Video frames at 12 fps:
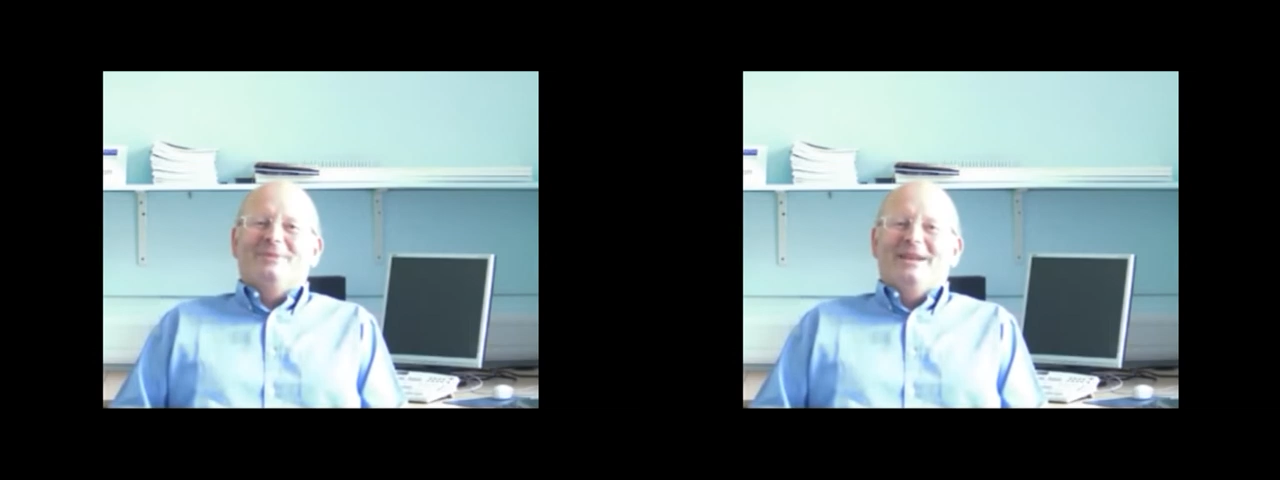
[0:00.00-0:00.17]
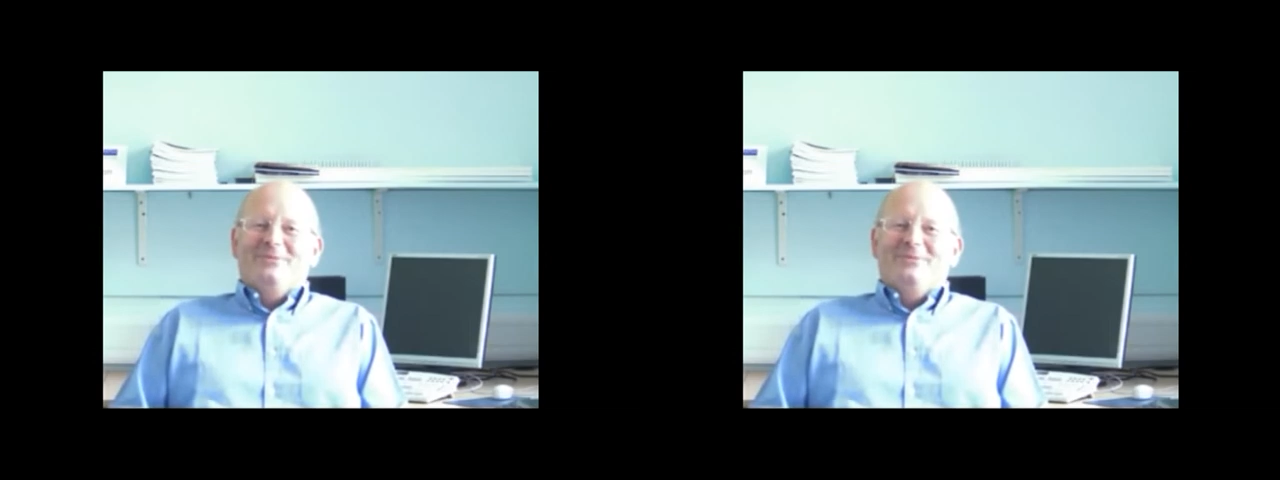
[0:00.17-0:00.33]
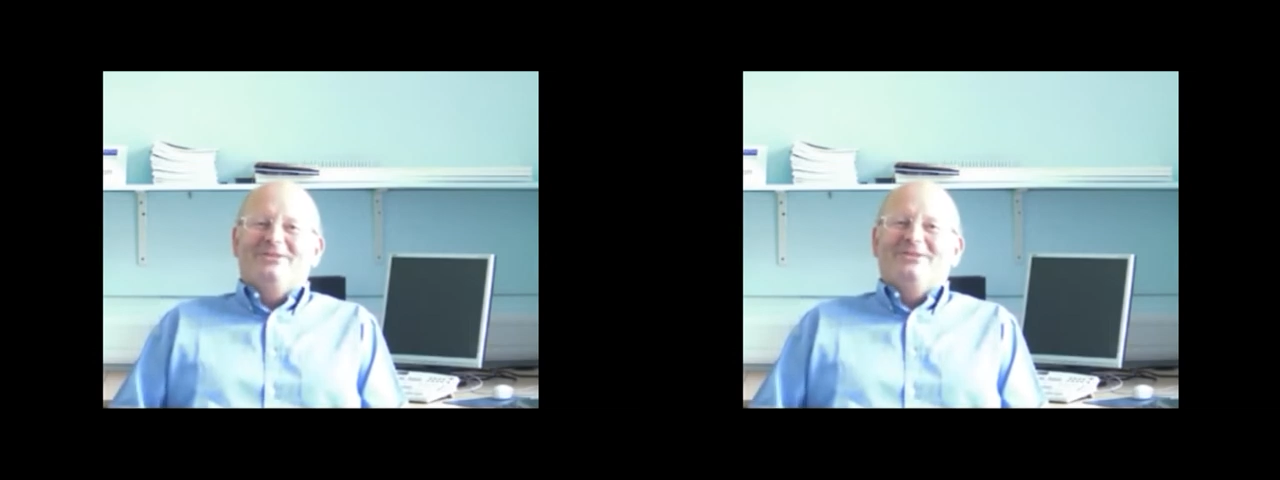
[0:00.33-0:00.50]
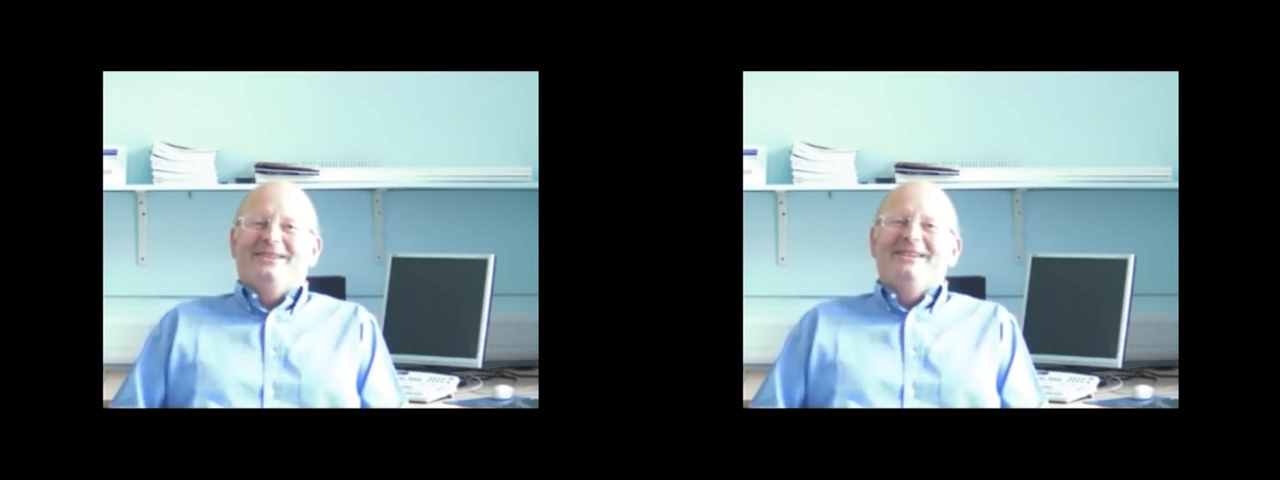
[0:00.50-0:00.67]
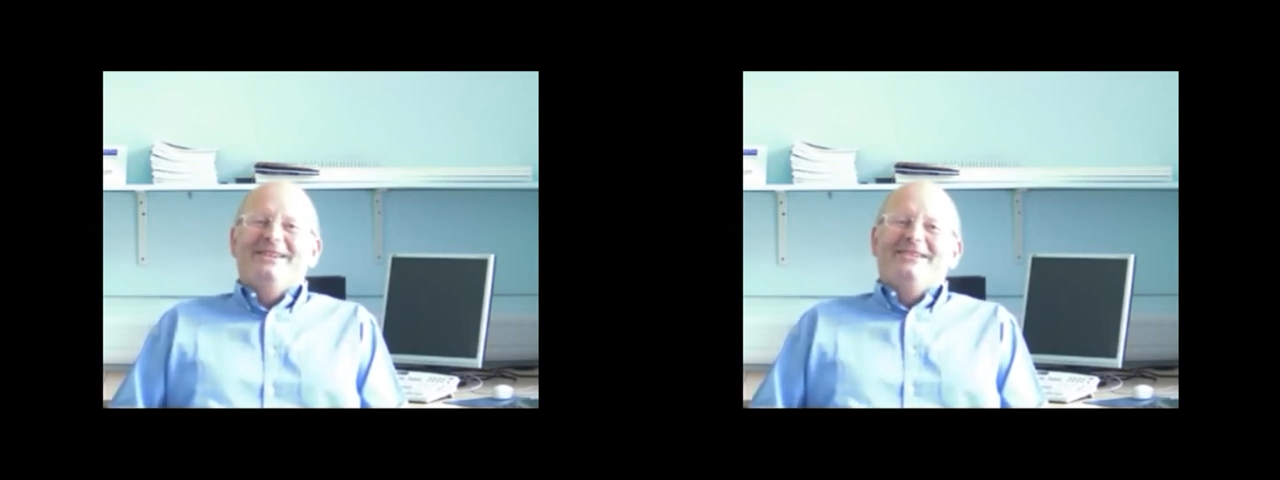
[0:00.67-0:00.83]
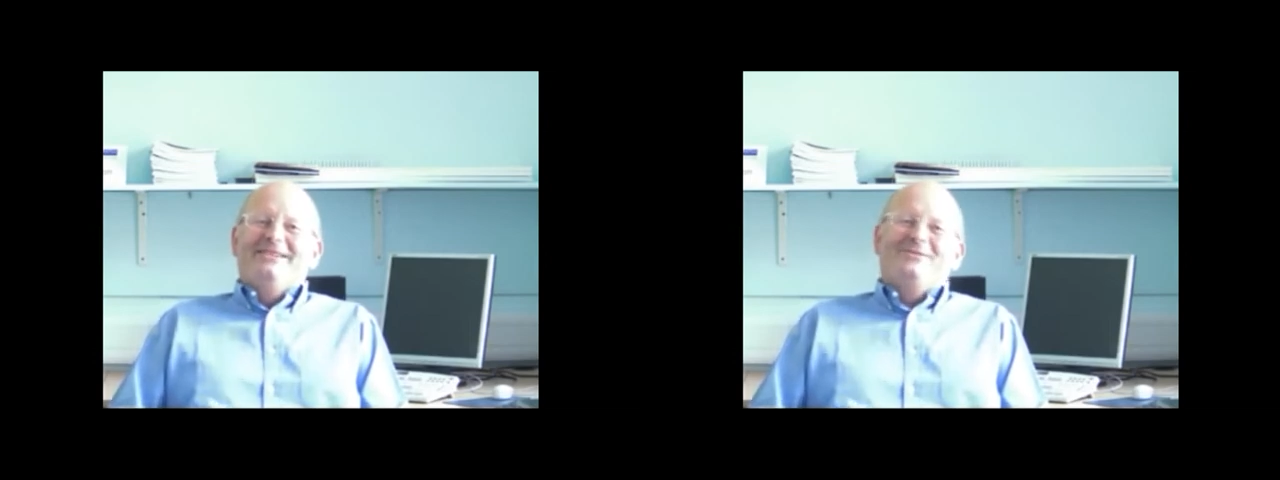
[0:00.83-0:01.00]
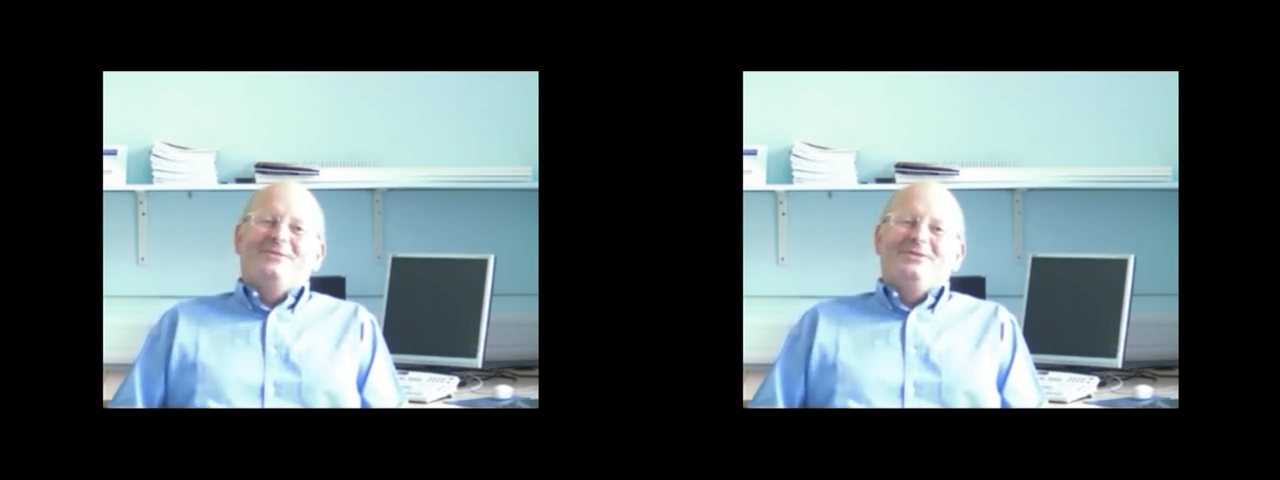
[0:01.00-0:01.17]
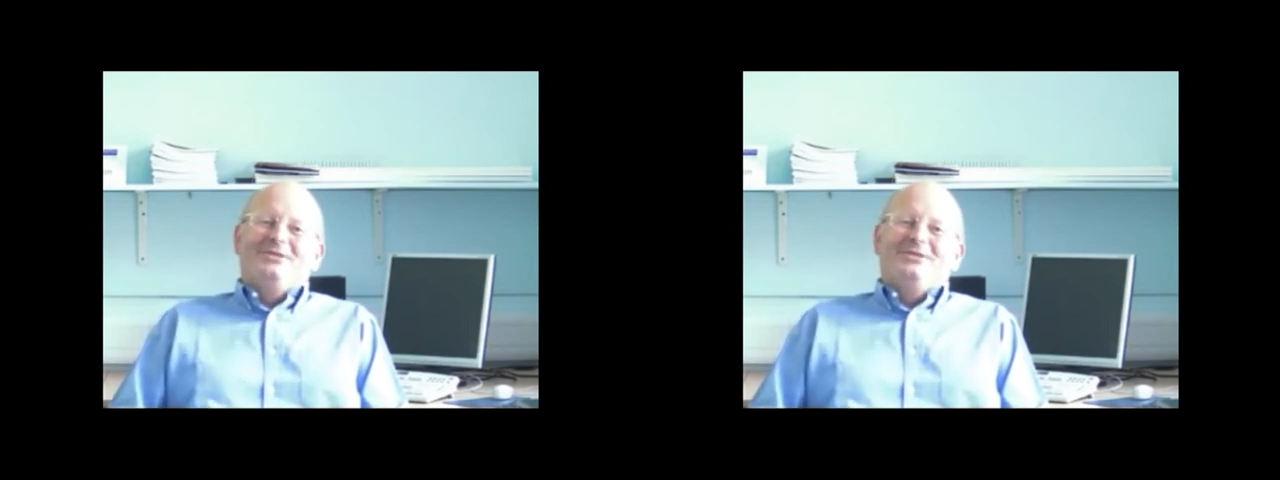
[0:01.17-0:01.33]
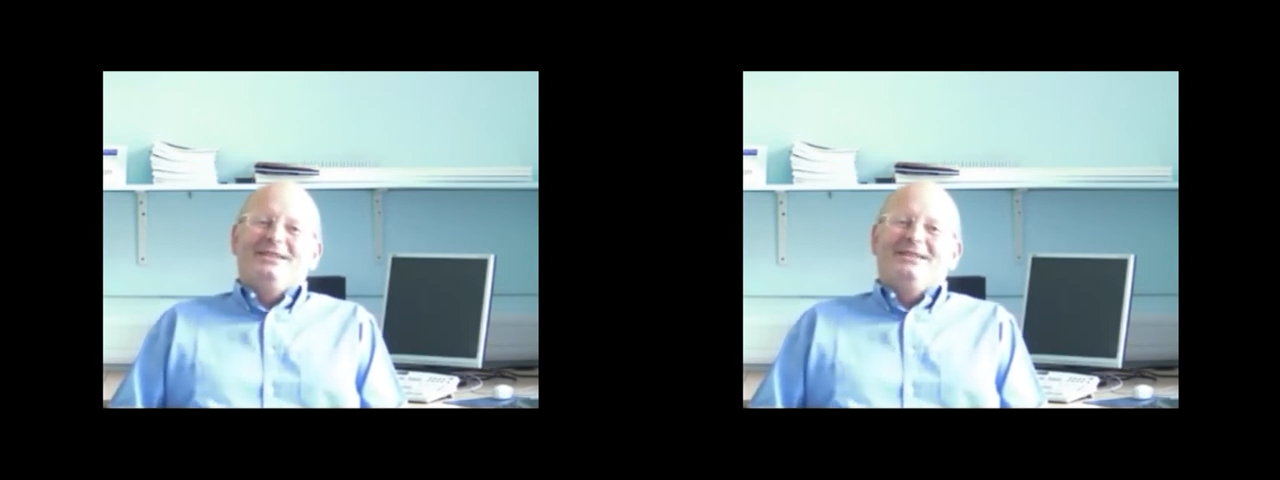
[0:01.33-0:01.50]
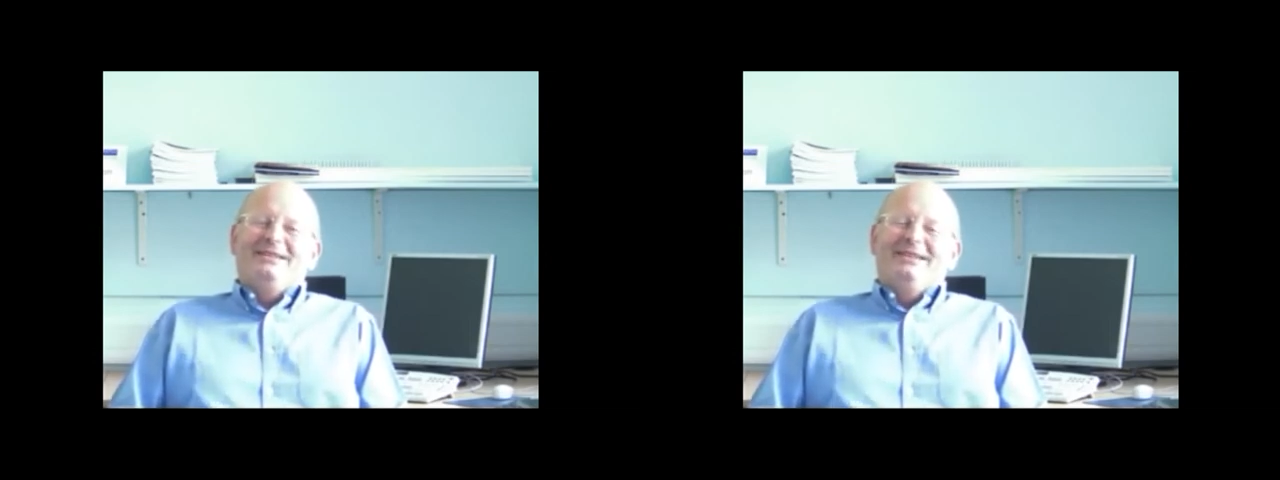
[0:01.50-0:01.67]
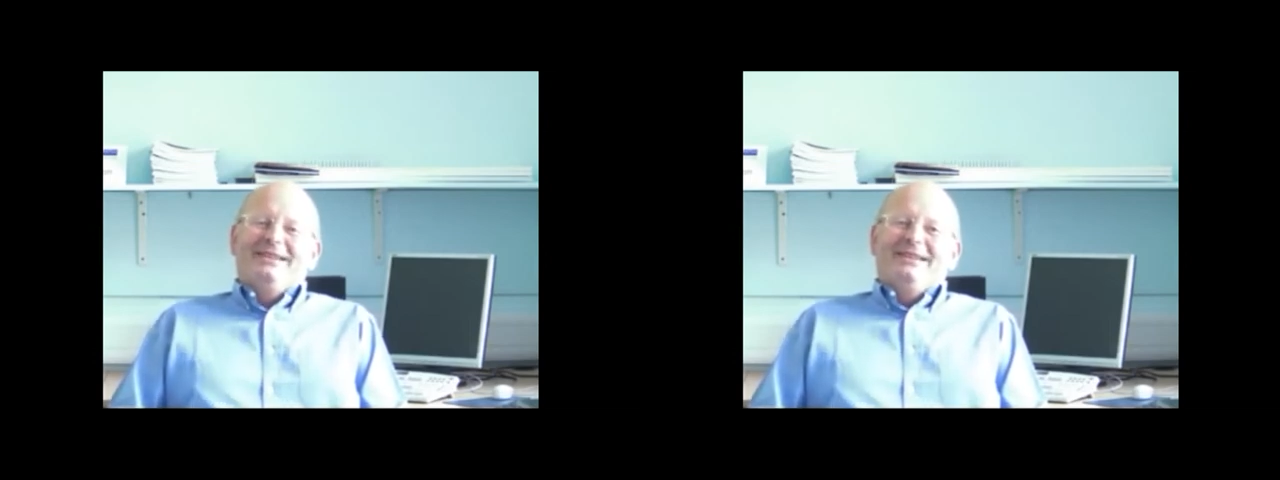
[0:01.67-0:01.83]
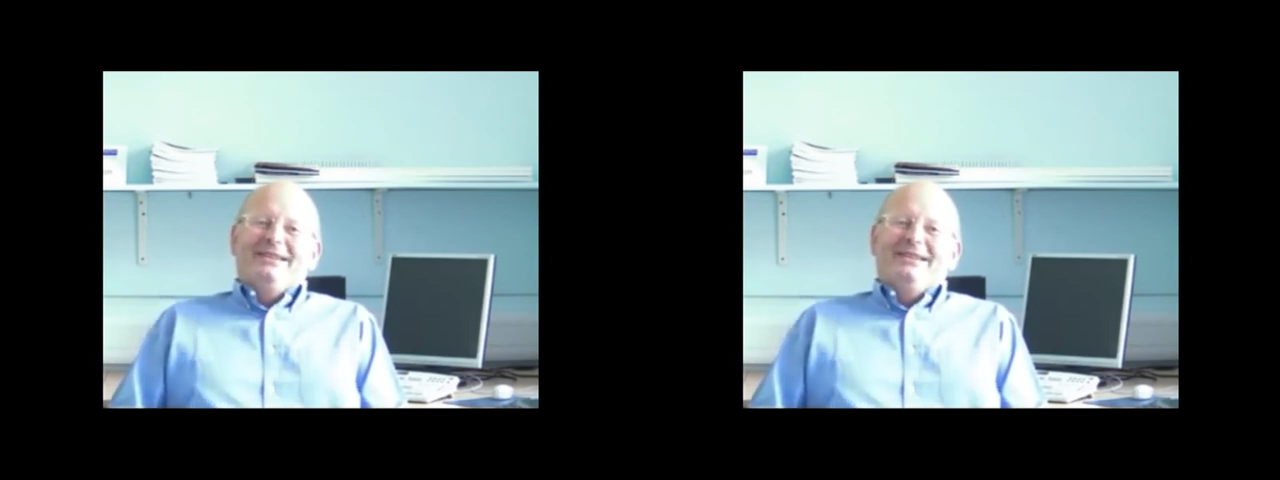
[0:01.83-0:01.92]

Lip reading: minute wanting conferences,